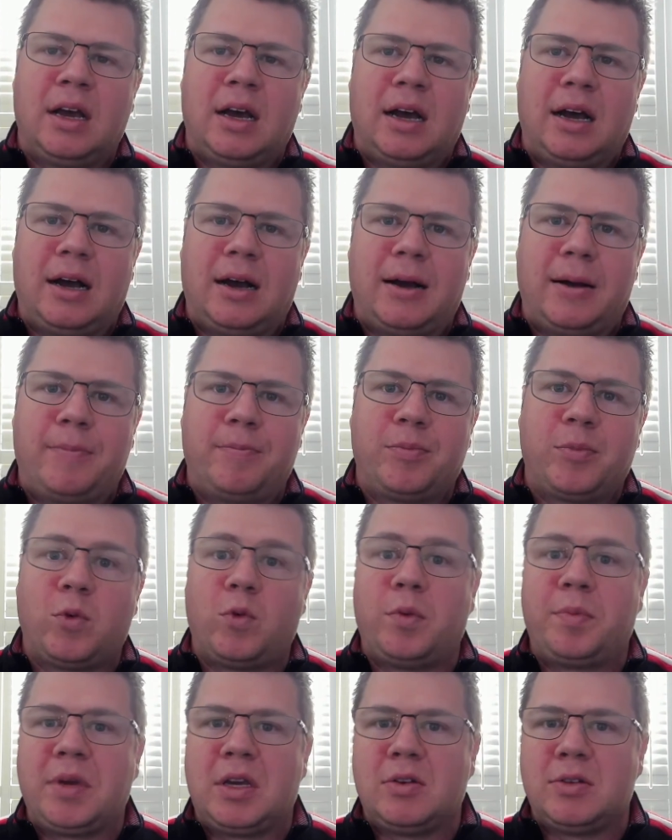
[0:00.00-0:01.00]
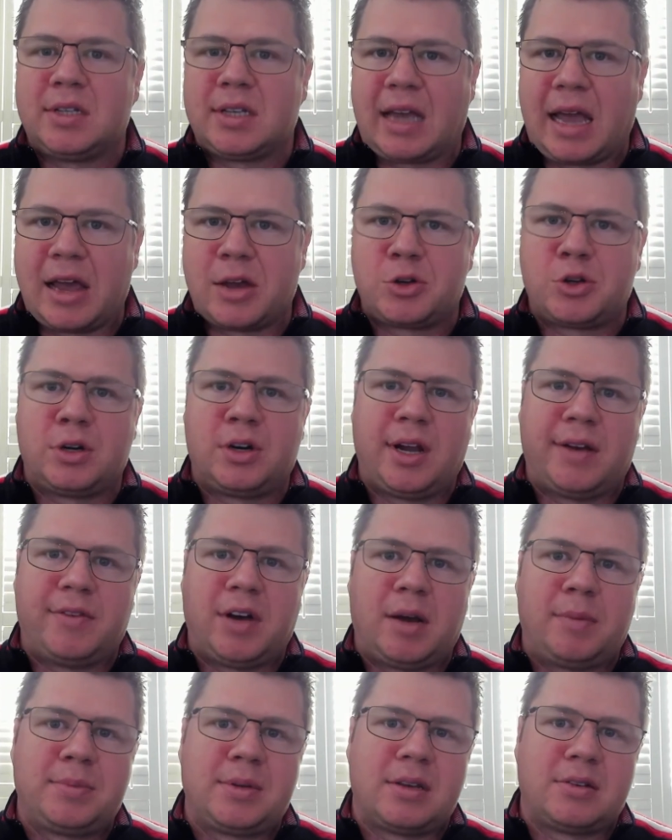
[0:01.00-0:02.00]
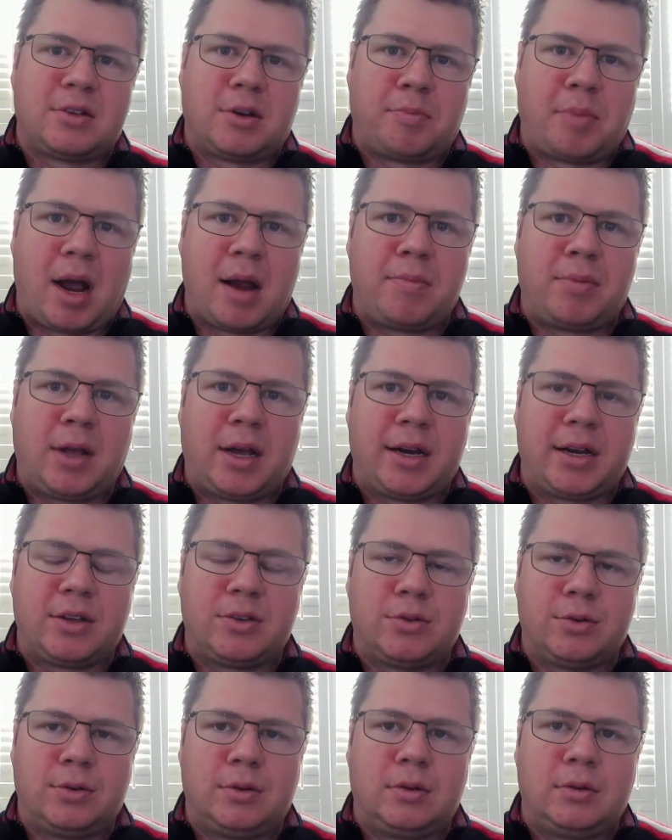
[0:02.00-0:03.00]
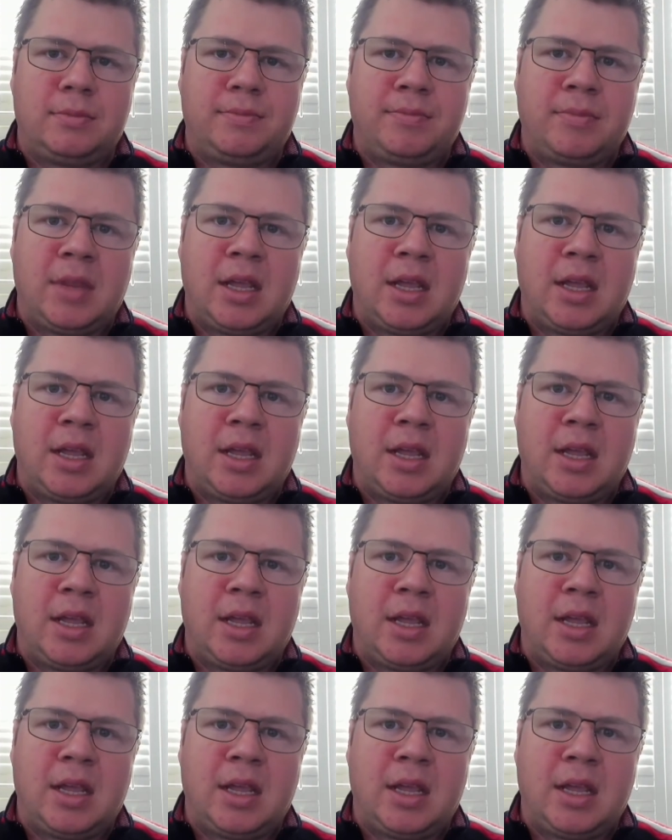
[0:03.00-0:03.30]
Um, we'll be using Azure DevOps as our pipelining tool.